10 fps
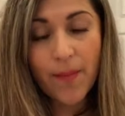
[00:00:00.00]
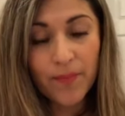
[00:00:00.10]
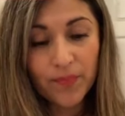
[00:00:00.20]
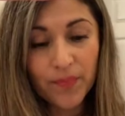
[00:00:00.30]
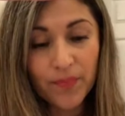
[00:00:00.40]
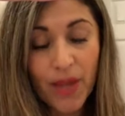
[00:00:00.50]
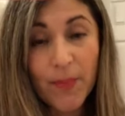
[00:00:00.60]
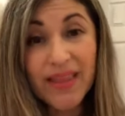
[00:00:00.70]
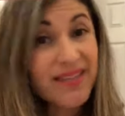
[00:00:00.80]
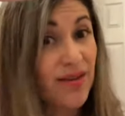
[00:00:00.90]

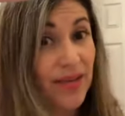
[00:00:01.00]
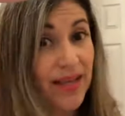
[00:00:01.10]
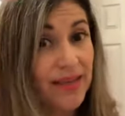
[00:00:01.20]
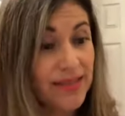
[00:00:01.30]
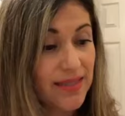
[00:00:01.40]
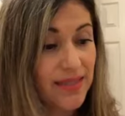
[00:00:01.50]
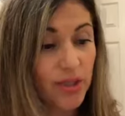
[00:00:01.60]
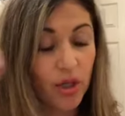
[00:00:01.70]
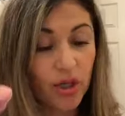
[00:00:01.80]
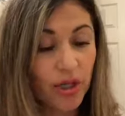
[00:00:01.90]
But that's not the case.
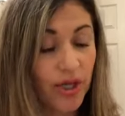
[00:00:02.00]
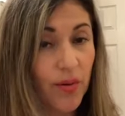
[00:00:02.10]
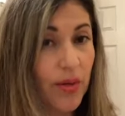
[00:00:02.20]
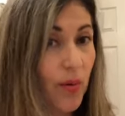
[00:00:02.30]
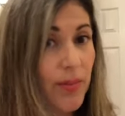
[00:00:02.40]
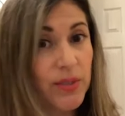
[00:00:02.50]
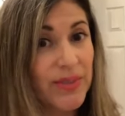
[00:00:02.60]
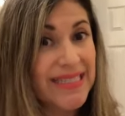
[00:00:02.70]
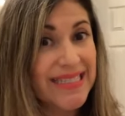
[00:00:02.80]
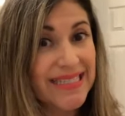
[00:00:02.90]
These are, you know, anywhere
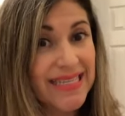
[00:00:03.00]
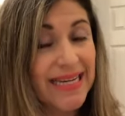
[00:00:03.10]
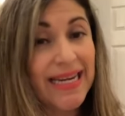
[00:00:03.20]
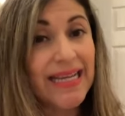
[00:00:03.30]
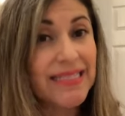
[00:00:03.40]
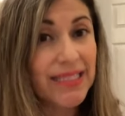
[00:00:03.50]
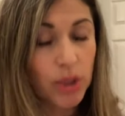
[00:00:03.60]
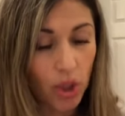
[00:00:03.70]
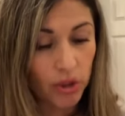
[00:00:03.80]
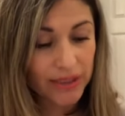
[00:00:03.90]
between $16 and
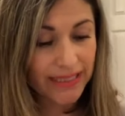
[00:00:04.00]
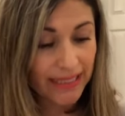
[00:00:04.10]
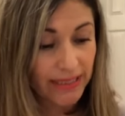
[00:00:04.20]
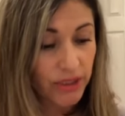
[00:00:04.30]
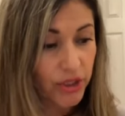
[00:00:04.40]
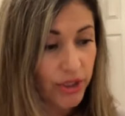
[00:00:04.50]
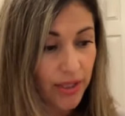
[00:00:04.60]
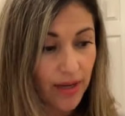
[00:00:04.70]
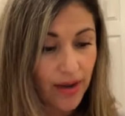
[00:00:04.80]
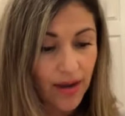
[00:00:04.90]
$19
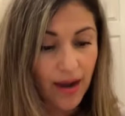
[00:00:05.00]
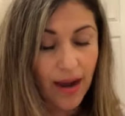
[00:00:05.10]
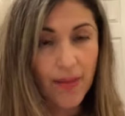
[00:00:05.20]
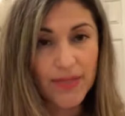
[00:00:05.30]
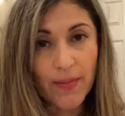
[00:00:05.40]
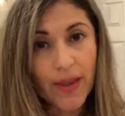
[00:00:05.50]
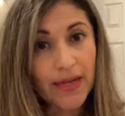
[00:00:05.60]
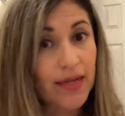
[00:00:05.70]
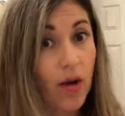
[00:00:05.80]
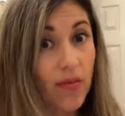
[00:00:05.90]
each,
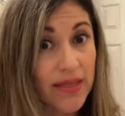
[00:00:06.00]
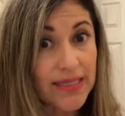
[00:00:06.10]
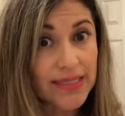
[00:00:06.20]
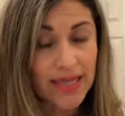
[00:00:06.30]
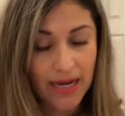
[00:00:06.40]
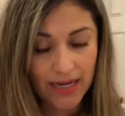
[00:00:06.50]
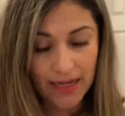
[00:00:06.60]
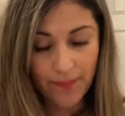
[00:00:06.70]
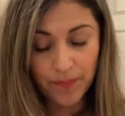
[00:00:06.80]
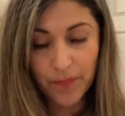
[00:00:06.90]
depending on the
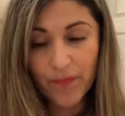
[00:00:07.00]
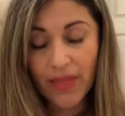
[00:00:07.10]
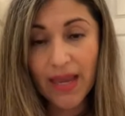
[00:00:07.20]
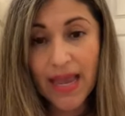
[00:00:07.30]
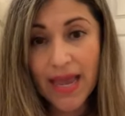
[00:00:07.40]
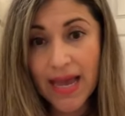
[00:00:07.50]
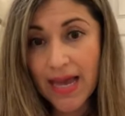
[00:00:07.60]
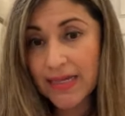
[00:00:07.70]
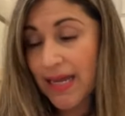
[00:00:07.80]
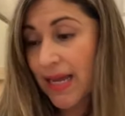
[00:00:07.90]
design.
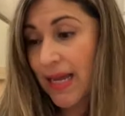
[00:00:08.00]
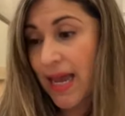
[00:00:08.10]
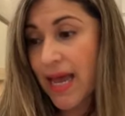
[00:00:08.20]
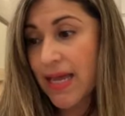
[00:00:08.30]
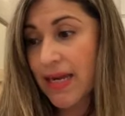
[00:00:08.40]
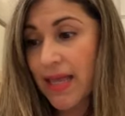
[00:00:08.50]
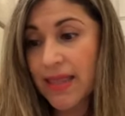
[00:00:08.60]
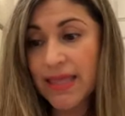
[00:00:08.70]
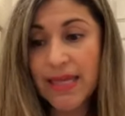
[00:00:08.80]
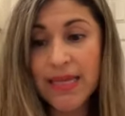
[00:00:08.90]
And
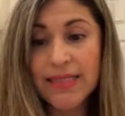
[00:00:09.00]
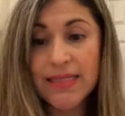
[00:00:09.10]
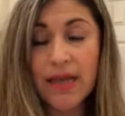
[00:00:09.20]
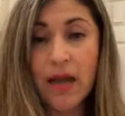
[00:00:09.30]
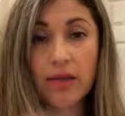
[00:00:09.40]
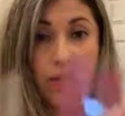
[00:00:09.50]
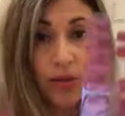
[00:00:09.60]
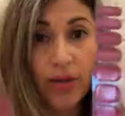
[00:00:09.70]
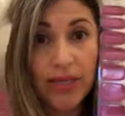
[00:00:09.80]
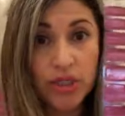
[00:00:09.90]
again, these,
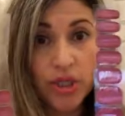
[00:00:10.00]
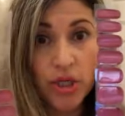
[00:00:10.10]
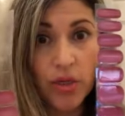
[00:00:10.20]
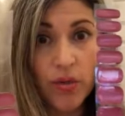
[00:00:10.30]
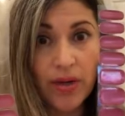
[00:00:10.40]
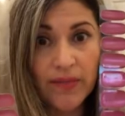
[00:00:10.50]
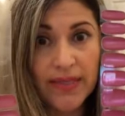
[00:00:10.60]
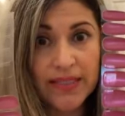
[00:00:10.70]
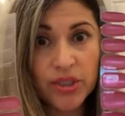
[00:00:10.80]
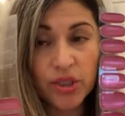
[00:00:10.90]
you get 2 of
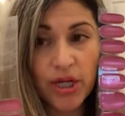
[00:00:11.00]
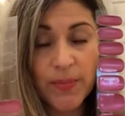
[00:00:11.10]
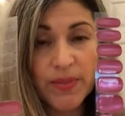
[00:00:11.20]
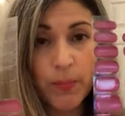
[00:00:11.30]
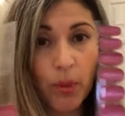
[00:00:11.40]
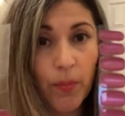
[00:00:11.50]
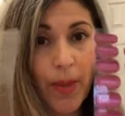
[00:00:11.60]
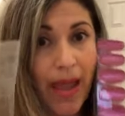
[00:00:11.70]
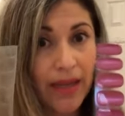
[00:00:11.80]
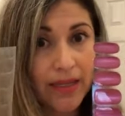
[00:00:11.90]
these strips
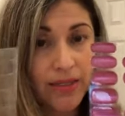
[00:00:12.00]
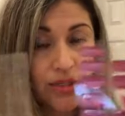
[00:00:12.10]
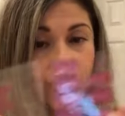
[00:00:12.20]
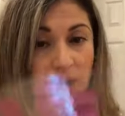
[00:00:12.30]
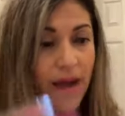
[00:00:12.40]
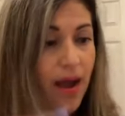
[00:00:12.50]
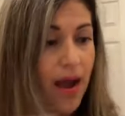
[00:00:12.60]
per package.